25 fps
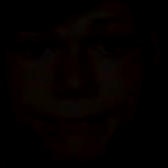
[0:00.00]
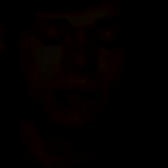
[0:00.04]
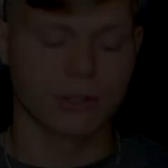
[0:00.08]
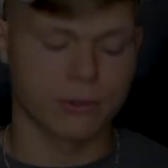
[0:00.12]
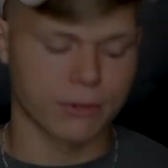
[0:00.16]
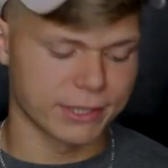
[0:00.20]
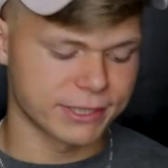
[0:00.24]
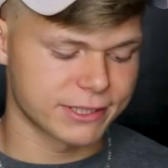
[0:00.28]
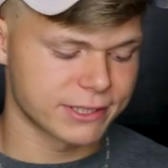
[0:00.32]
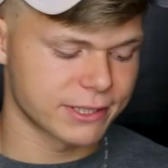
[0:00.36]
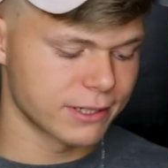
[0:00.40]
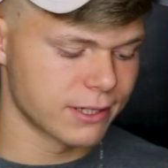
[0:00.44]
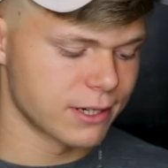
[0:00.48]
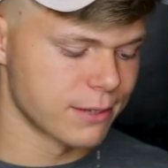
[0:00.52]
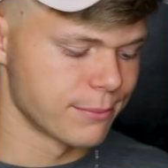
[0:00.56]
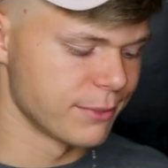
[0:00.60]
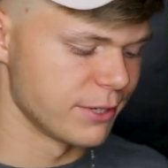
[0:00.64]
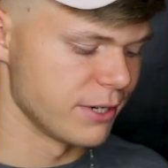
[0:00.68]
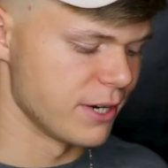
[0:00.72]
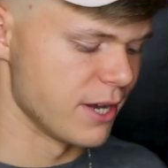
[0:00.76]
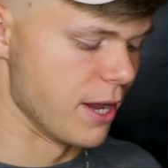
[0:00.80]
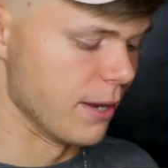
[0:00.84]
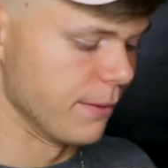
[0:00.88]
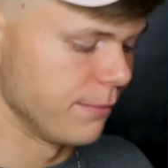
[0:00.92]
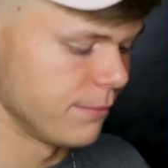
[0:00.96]
Question number
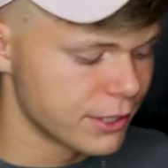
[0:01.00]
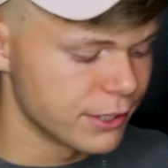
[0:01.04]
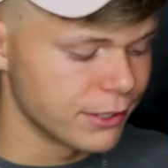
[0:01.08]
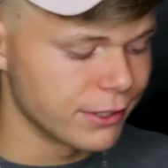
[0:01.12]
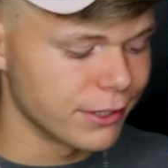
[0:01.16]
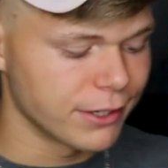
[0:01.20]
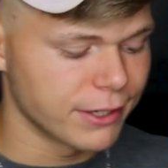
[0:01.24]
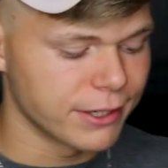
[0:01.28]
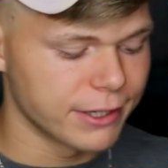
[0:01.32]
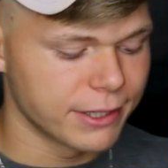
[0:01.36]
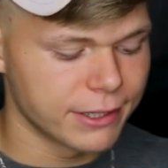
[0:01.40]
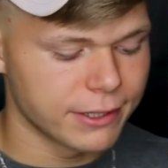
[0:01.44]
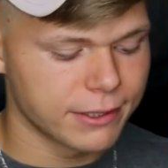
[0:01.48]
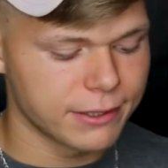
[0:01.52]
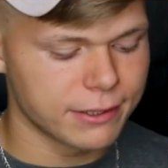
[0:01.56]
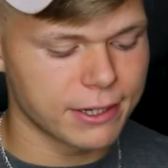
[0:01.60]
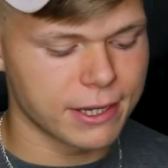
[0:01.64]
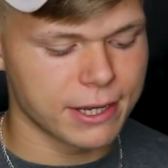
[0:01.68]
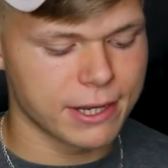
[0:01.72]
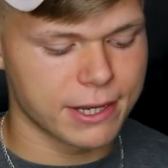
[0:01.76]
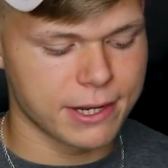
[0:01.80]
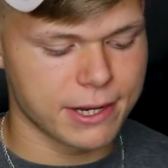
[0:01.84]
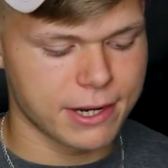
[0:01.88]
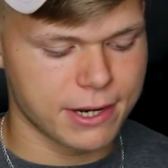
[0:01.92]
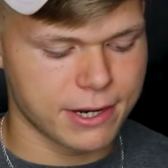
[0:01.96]
nine. You're in
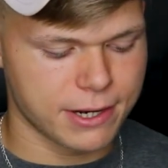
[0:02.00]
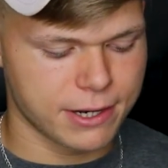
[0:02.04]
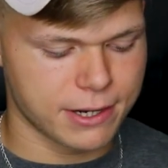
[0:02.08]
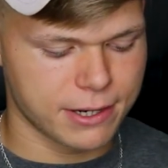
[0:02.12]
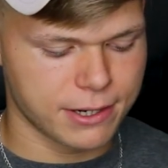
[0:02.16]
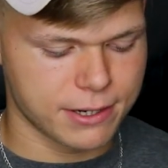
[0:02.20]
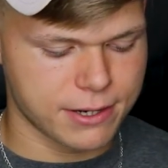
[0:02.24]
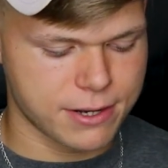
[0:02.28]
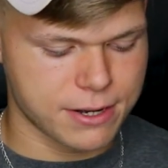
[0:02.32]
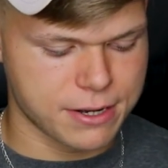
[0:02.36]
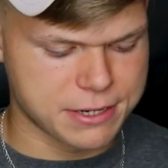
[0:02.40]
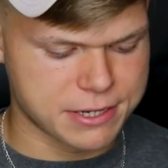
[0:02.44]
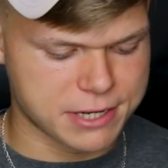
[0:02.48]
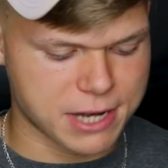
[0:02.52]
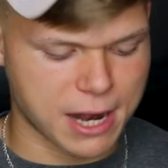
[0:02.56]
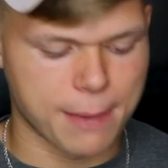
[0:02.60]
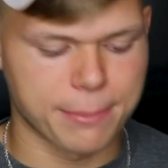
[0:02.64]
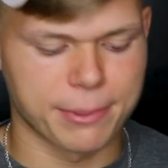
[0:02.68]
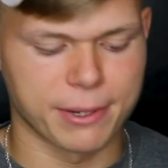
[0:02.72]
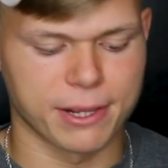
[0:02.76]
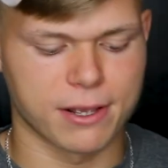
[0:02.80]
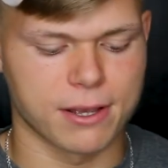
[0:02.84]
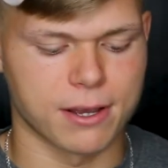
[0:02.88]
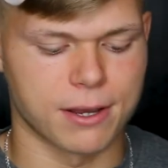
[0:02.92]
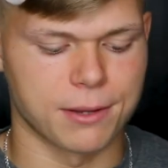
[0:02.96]
a
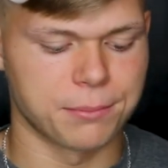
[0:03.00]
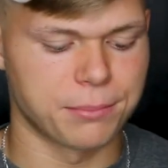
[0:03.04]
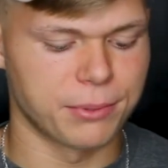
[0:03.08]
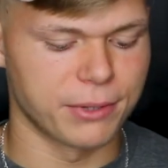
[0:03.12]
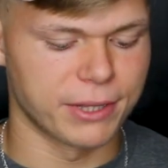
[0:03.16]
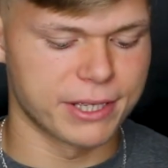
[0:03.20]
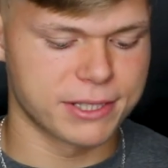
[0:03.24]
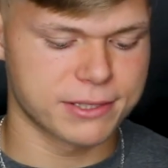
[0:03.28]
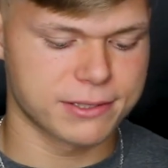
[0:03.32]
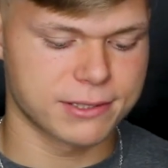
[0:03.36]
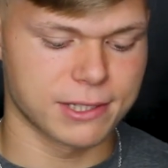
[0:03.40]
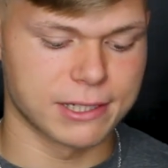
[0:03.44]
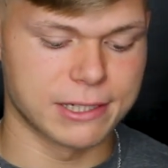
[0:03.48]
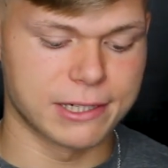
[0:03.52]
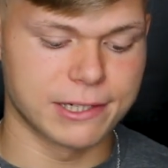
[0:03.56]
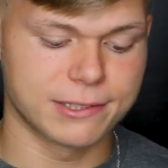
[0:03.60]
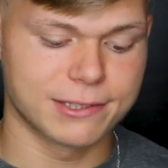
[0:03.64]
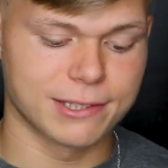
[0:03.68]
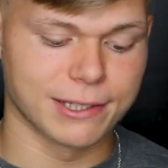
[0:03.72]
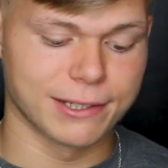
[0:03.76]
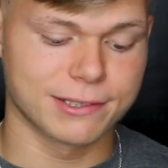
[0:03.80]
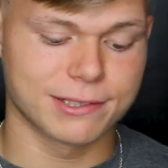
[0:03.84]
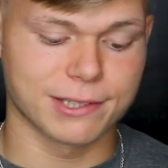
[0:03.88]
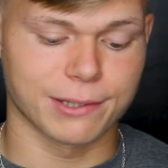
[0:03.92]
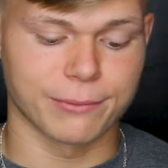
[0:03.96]
shopping complex and you
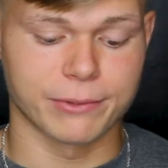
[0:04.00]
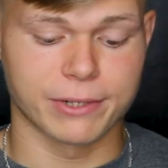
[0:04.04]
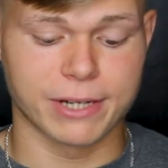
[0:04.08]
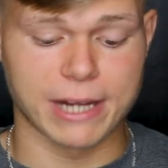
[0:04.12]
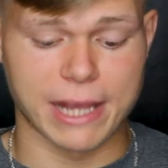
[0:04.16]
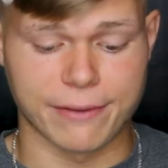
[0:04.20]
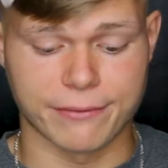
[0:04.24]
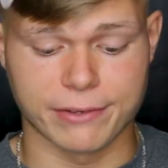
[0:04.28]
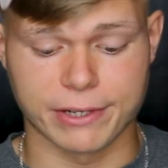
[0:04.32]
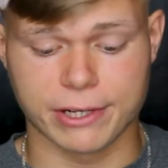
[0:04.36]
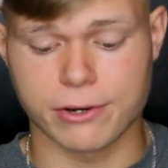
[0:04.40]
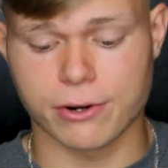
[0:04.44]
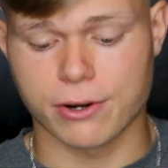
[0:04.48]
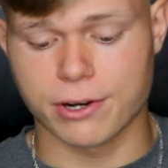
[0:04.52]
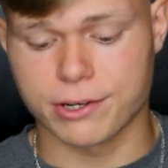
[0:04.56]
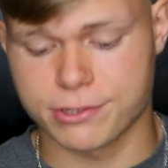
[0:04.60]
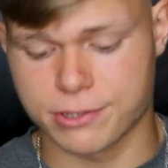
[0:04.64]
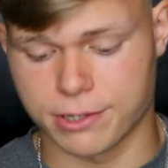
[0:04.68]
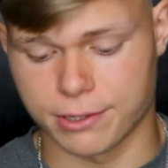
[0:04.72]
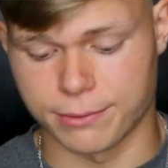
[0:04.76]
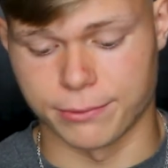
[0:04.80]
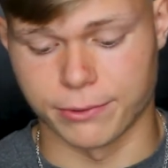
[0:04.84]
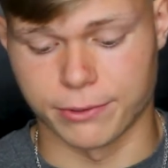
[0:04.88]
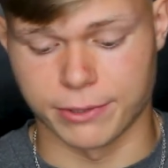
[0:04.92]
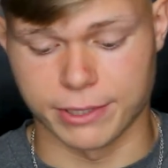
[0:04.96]
see someone having car
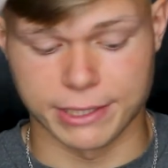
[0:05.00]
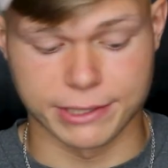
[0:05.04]
trouble